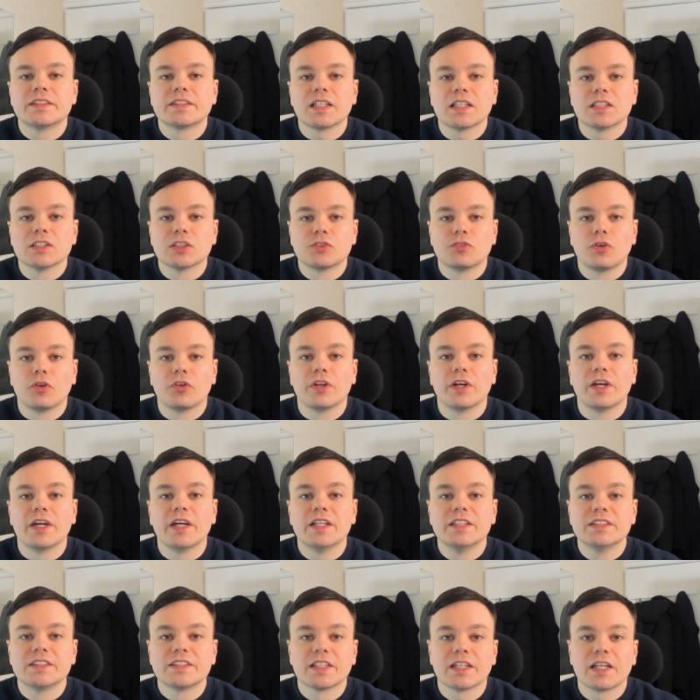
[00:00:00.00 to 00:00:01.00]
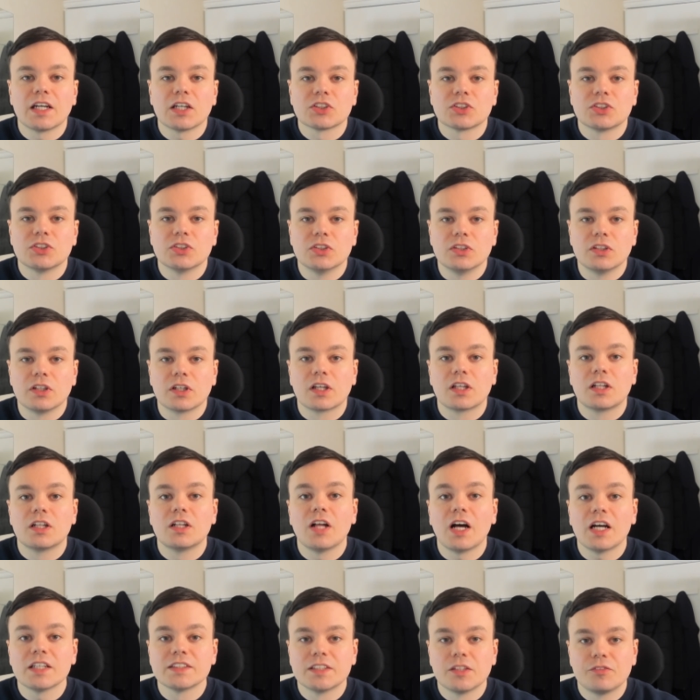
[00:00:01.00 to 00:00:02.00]
stands for the International
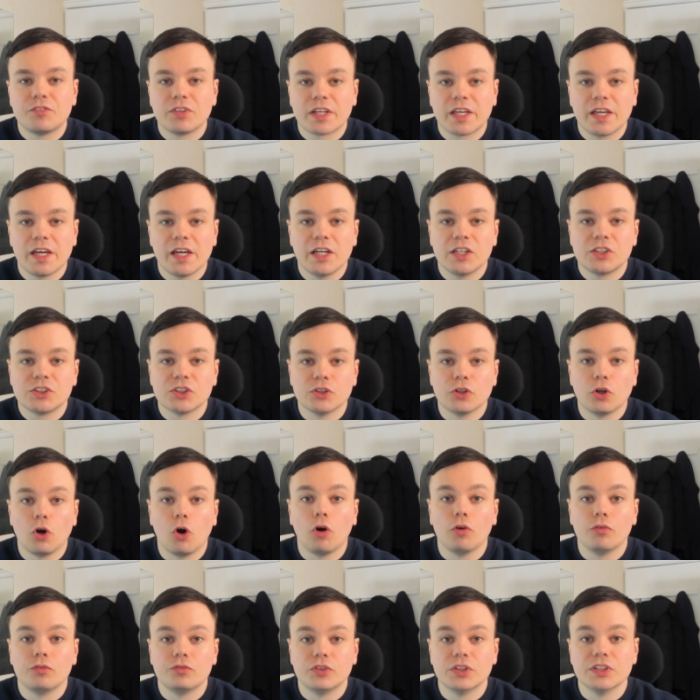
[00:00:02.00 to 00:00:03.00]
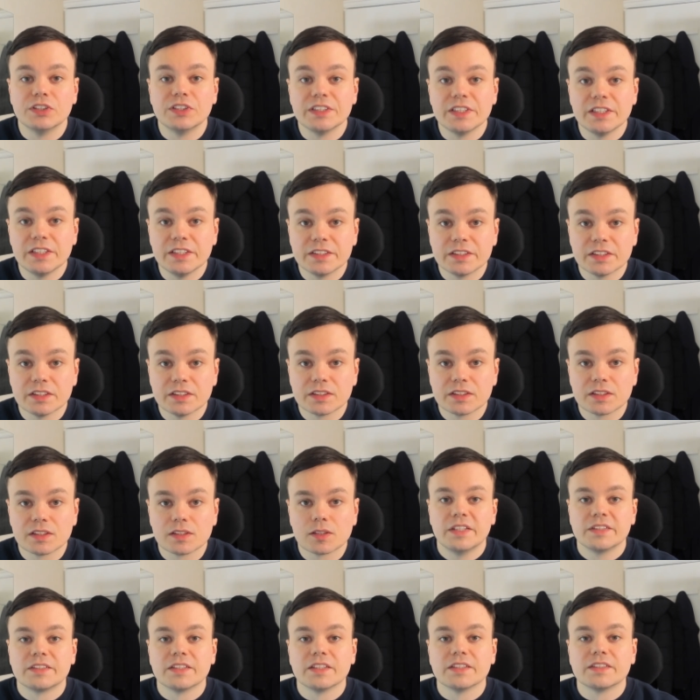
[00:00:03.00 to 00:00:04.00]
Classification of Diseases.
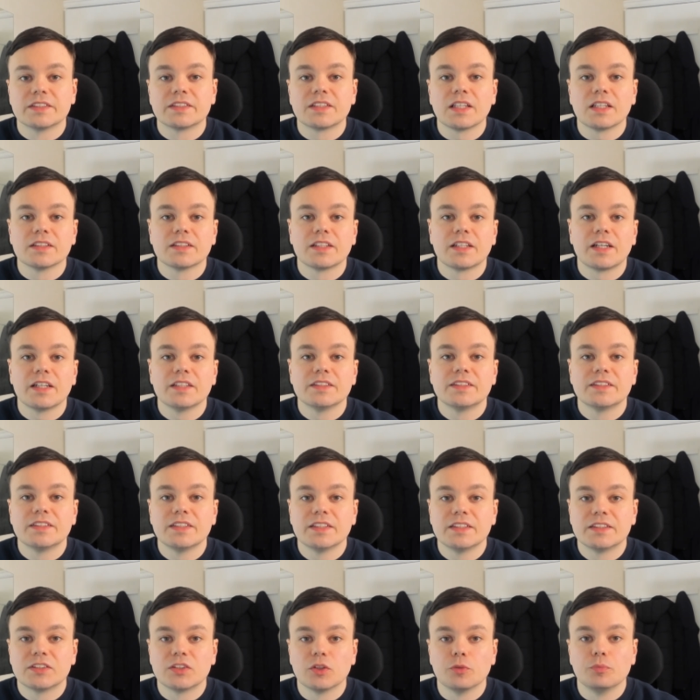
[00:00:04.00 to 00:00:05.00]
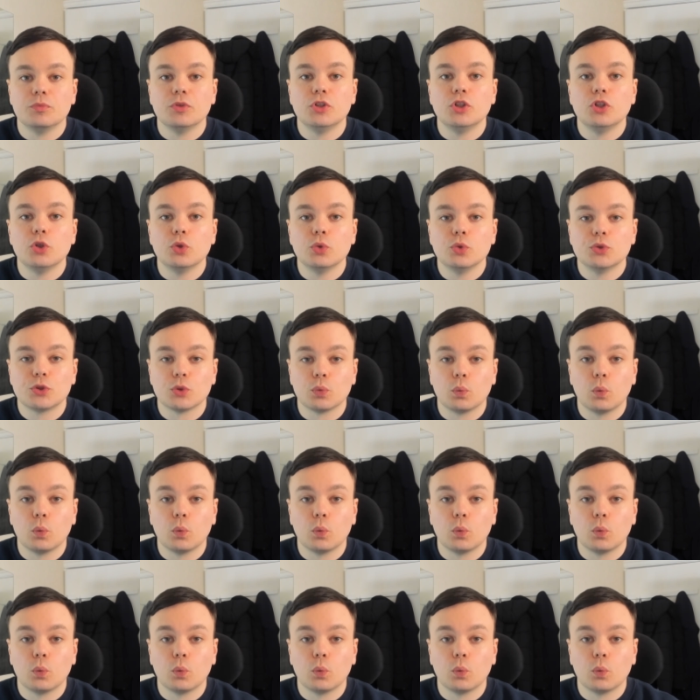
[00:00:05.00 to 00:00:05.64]
It's a standardized system used